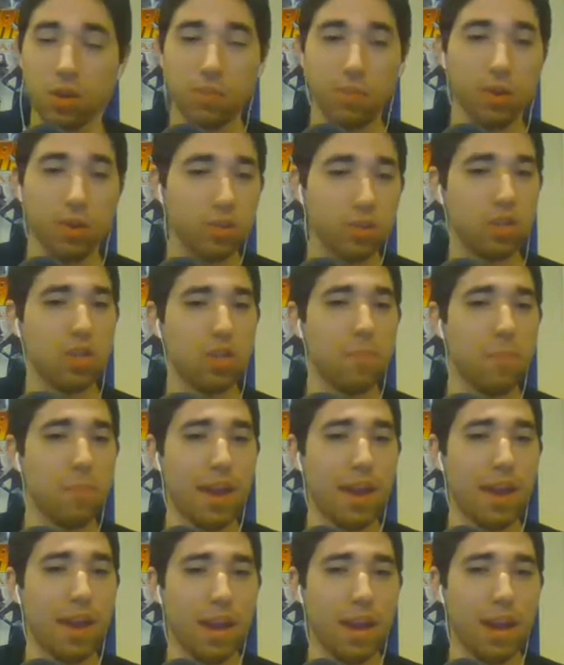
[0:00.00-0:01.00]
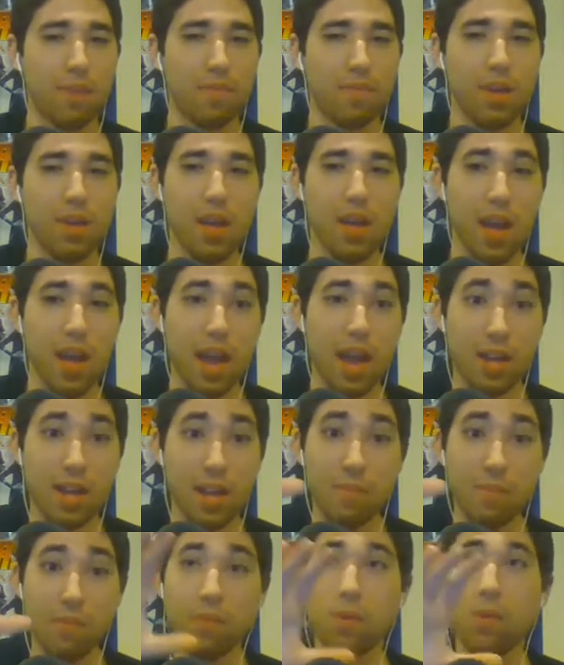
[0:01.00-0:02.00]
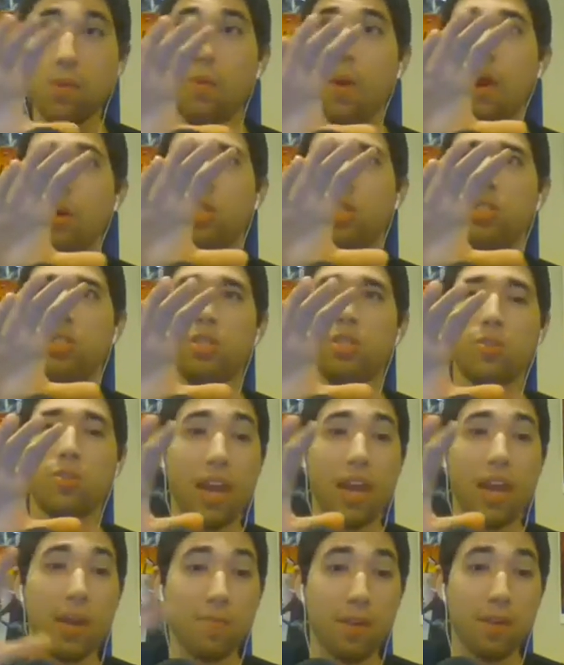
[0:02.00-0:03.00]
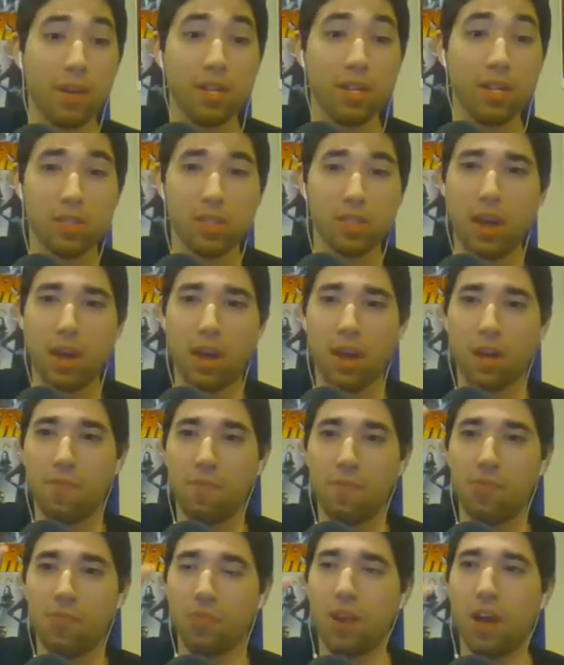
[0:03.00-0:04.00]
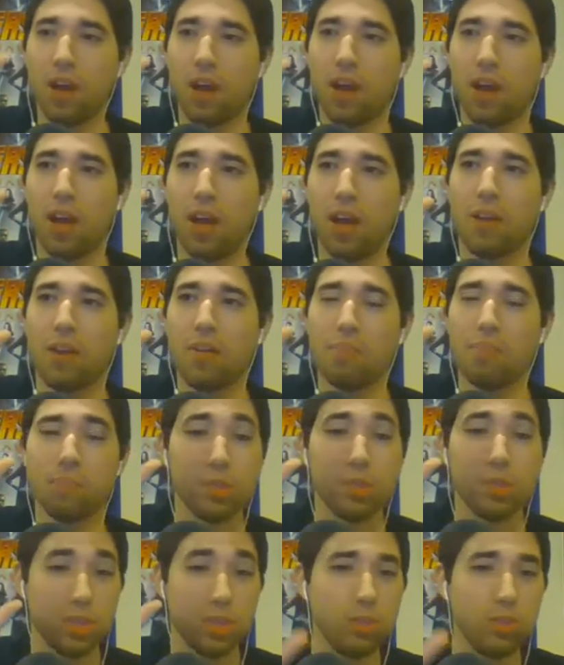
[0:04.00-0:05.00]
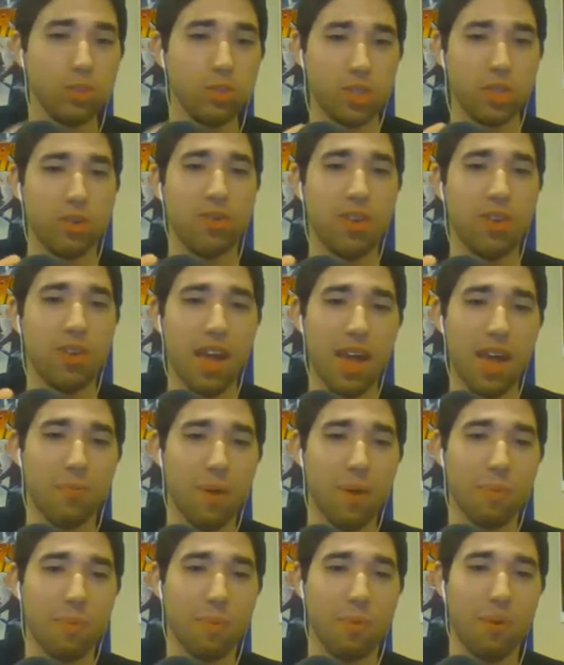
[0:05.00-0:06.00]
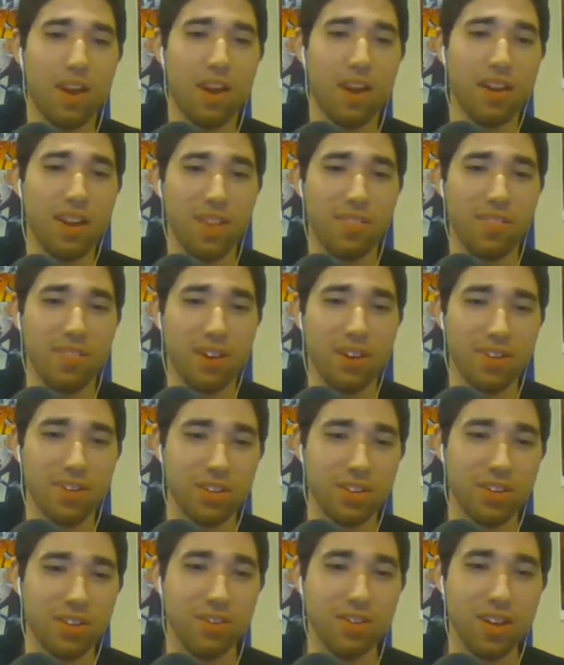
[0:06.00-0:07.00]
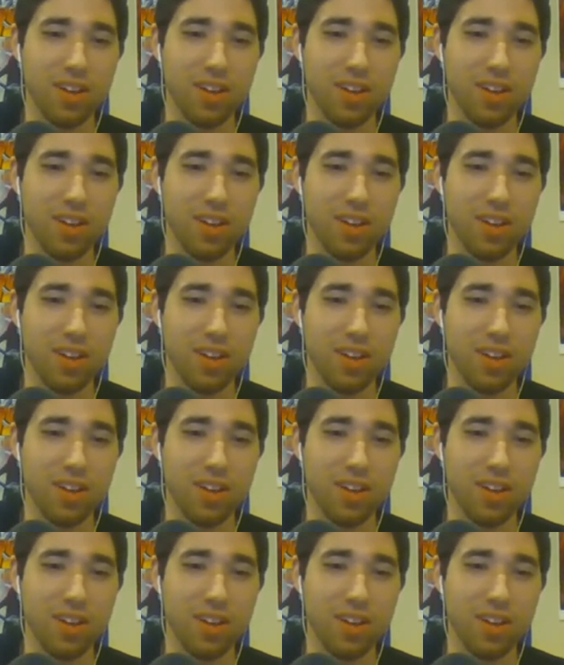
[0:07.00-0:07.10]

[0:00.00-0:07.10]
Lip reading: version of the Batcave. And even if you watch it too, like I fucking saw Pazuzu at one point in there too.